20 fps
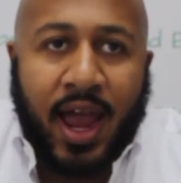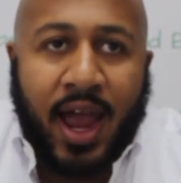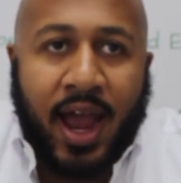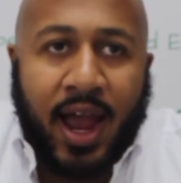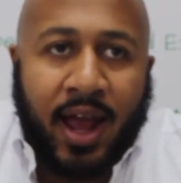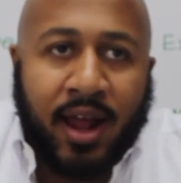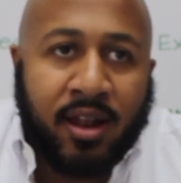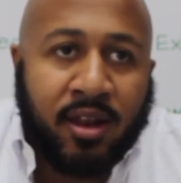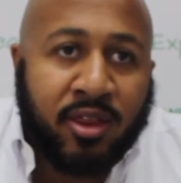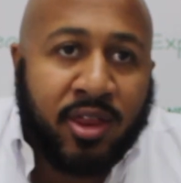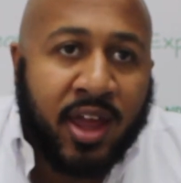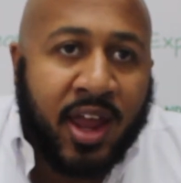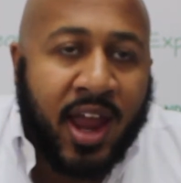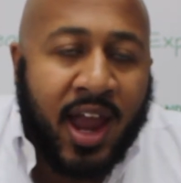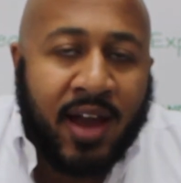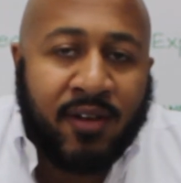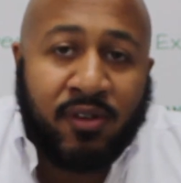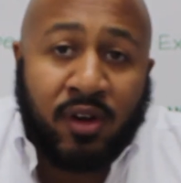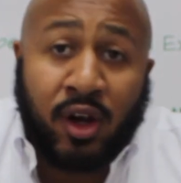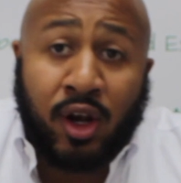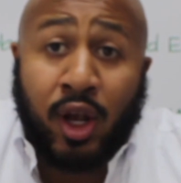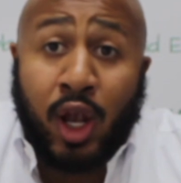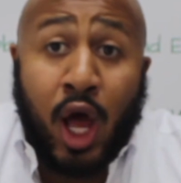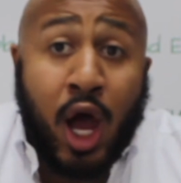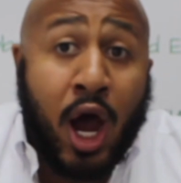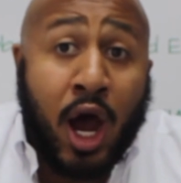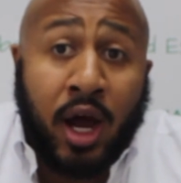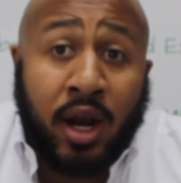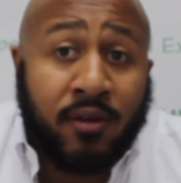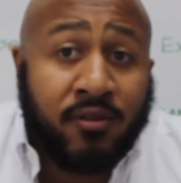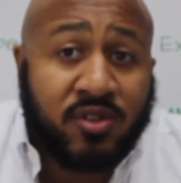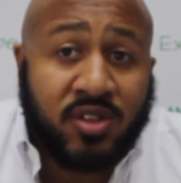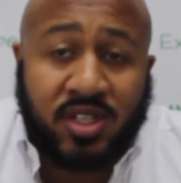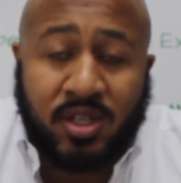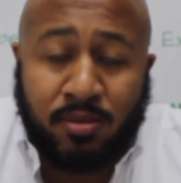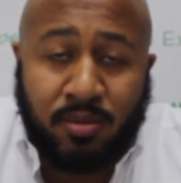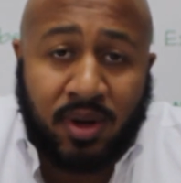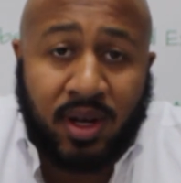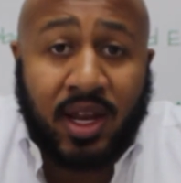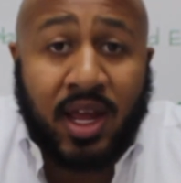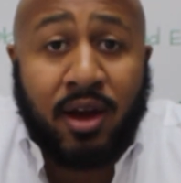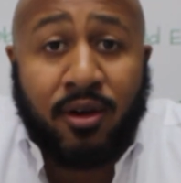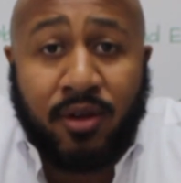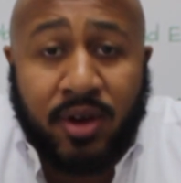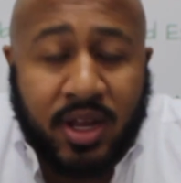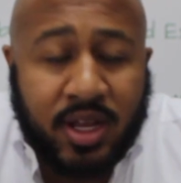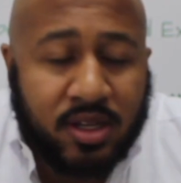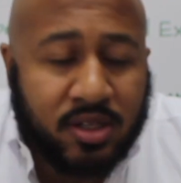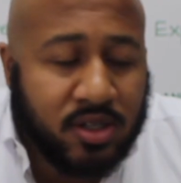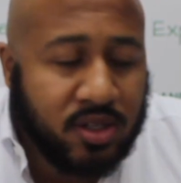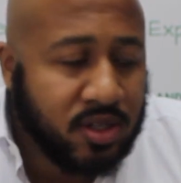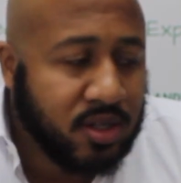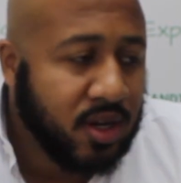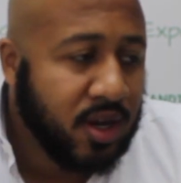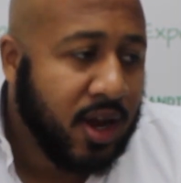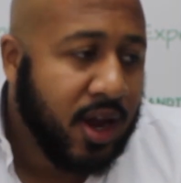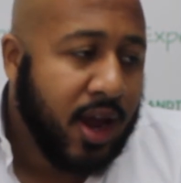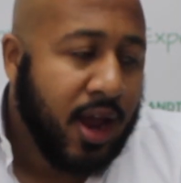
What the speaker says: and they have a lot of similarities.